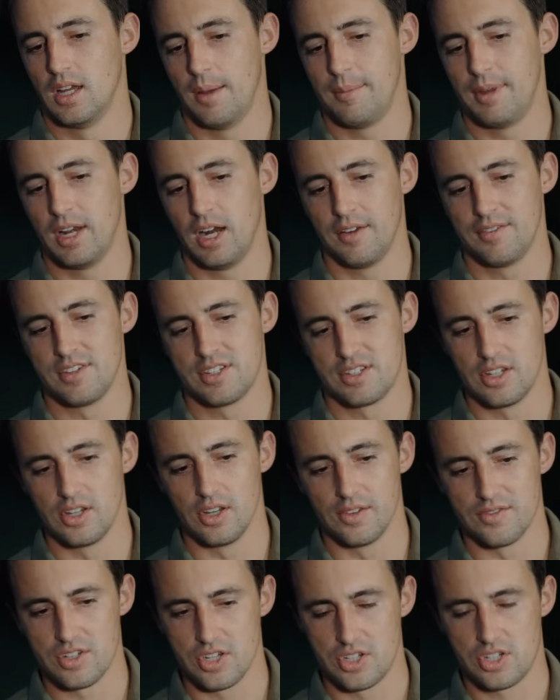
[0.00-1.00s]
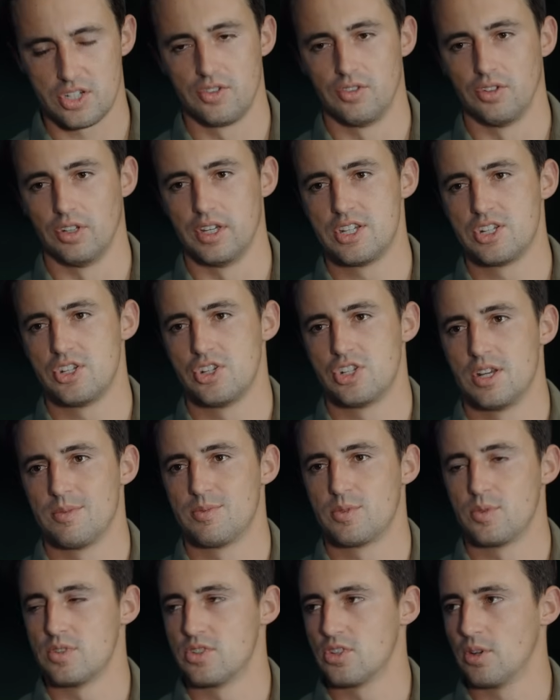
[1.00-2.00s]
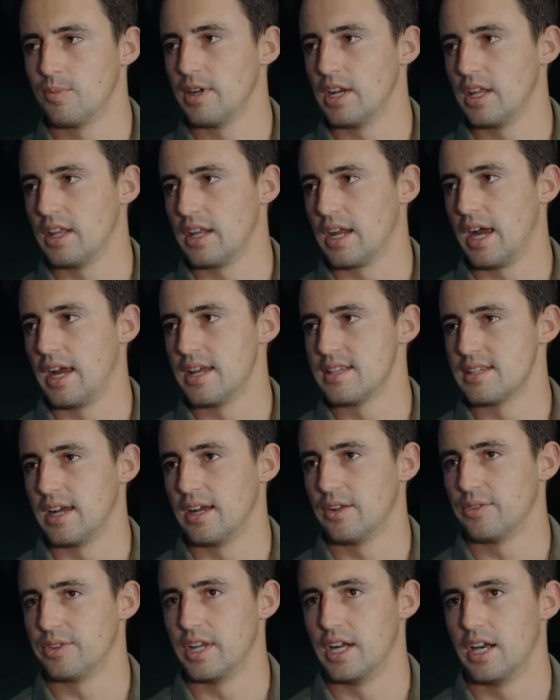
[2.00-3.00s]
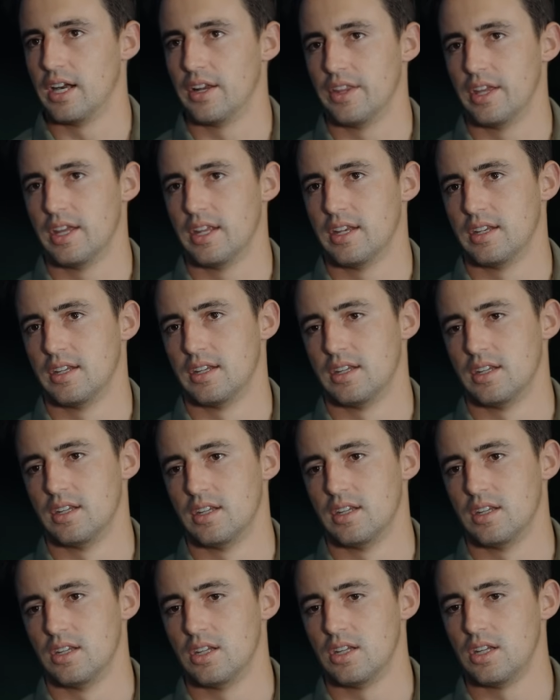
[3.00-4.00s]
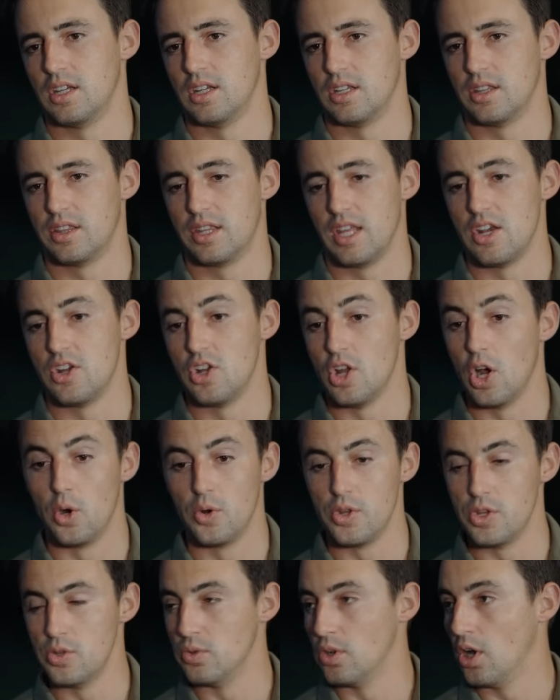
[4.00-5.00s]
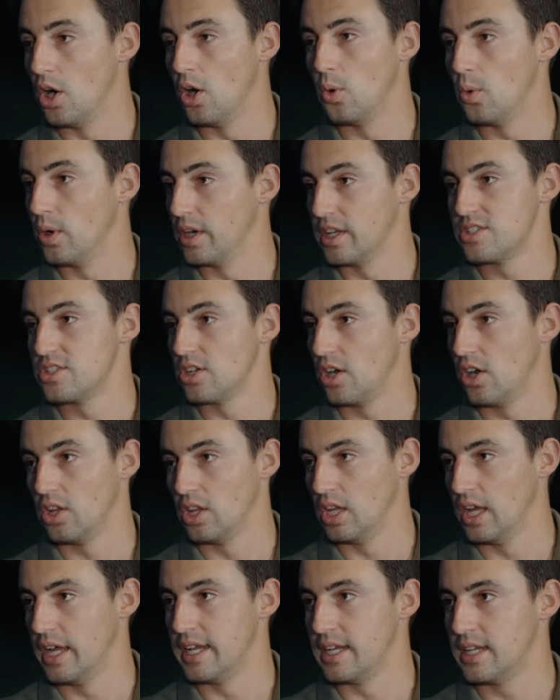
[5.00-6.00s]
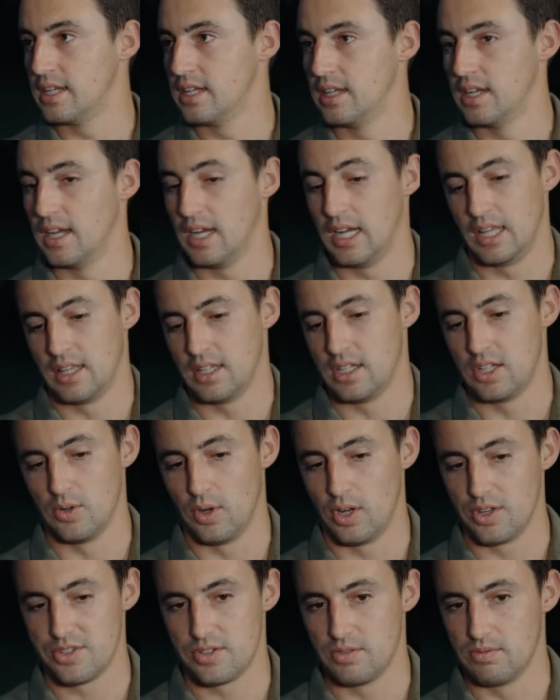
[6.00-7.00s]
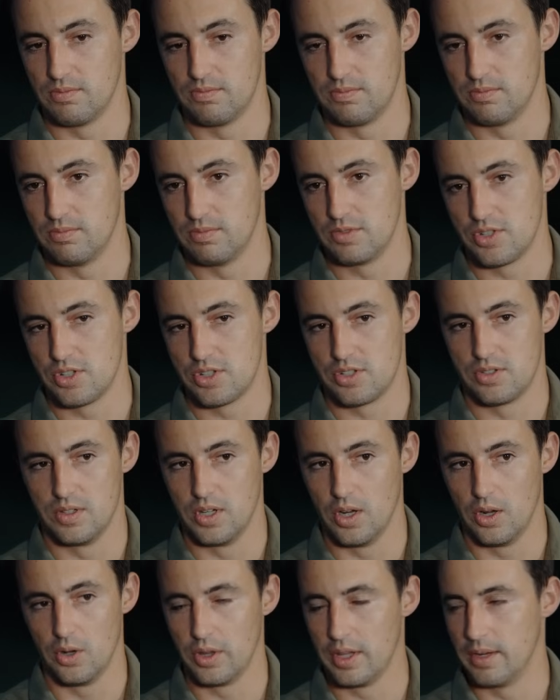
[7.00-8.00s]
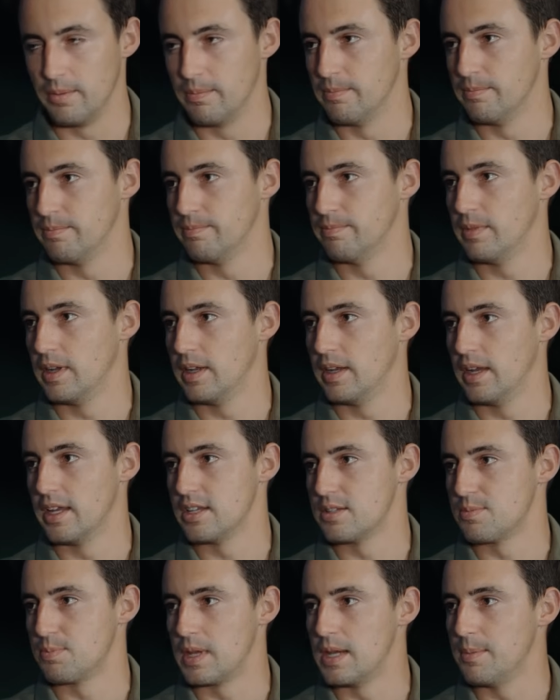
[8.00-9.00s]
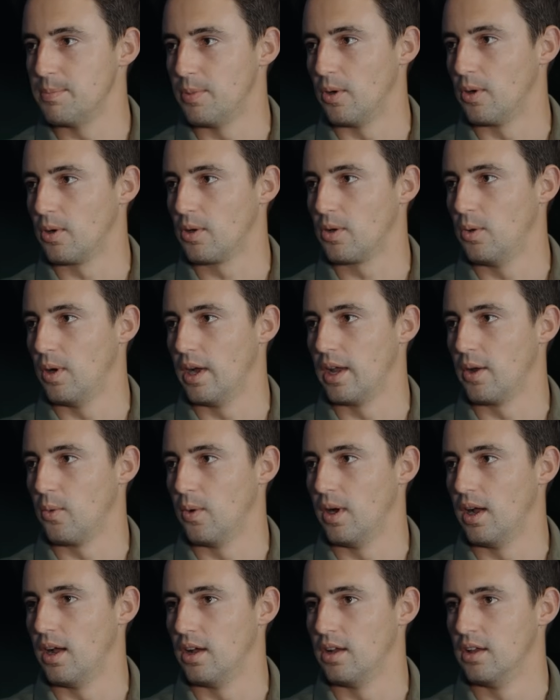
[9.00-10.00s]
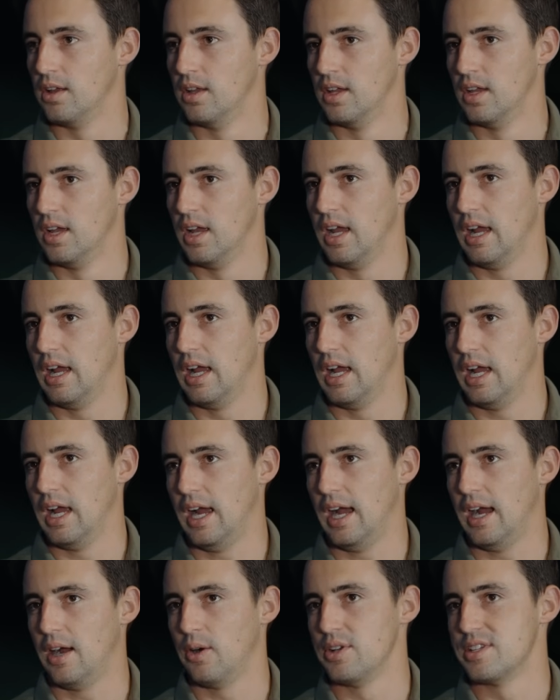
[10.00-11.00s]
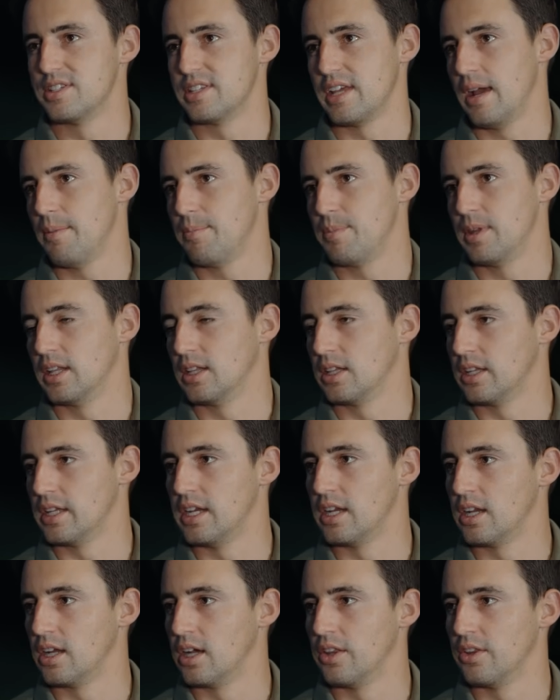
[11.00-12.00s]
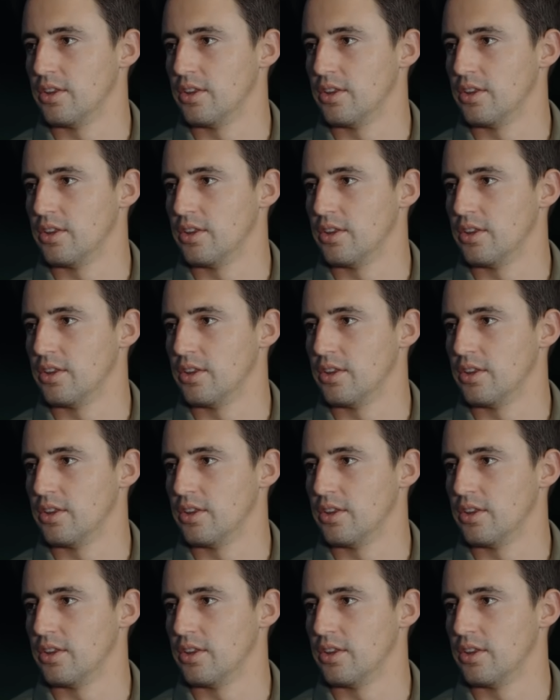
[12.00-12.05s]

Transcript: I mean, obviously you have such good relationships with so many of the guys out there that that know you know what it's all like, and that you also just know them as people quite well. How has that been leaning on